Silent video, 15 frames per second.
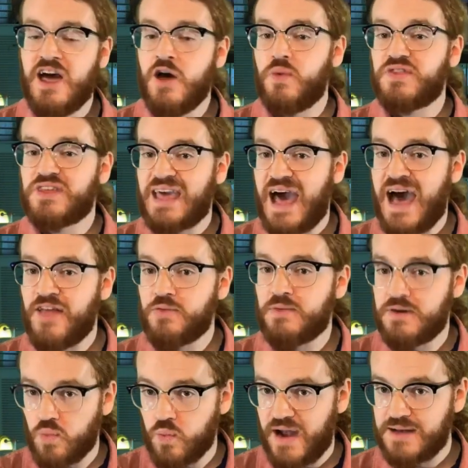with
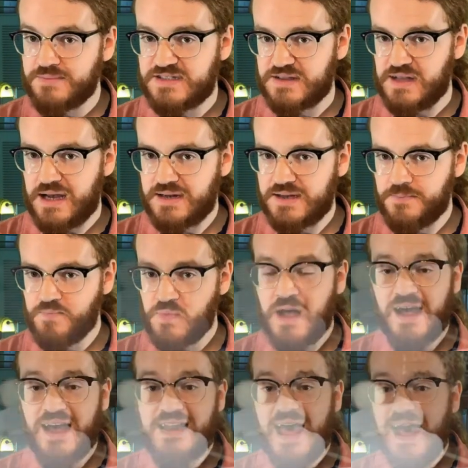Catherine Ramsland,
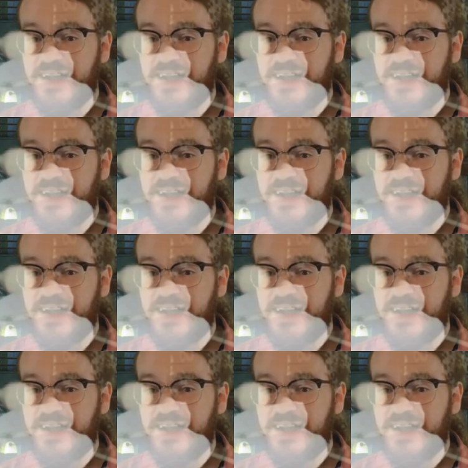an